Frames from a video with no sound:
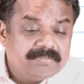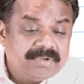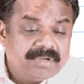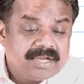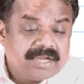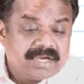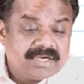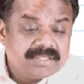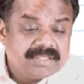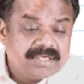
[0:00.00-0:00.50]
be
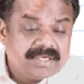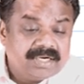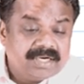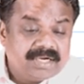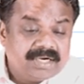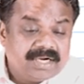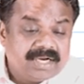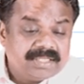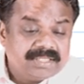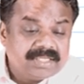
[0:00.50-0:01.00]

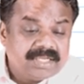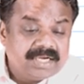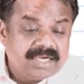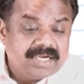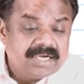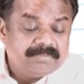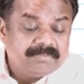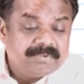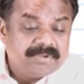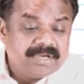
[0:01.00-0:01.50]
considered as an
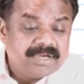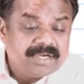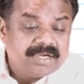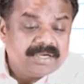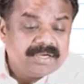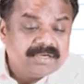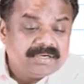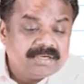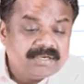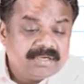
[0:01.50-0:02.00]

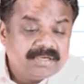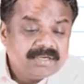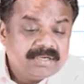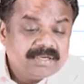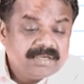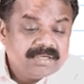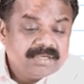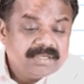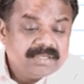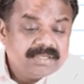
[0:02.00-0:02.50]
independent
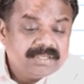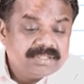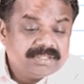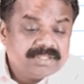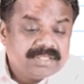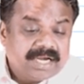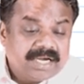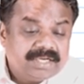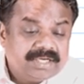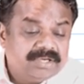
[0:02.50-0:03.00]

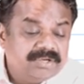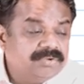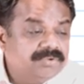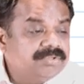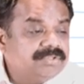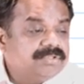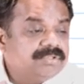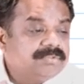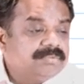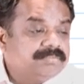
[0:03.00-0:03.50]

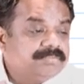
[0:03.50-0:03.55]
statute,